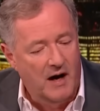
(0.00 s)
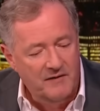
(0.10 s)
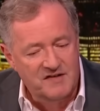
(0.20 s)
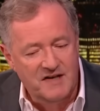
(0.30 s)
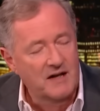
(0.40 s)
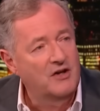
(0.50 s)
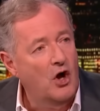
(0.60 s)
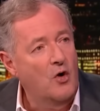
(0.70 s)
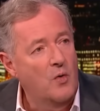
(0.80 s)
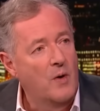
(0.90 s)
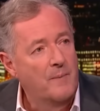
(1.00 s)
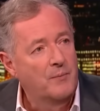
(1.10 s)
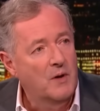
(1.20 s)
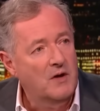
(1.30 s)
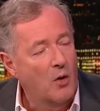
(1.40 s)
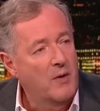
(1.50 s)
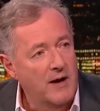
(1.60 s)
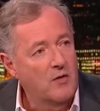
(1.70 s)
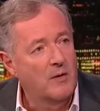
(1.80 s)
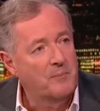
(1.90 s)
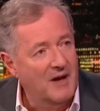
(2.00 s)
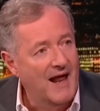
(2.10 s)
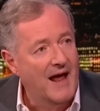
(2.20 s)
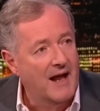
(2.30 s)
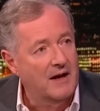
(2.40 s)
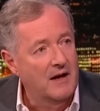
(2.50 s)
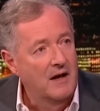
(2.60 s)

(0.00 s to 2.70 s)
I've seen no coherent plan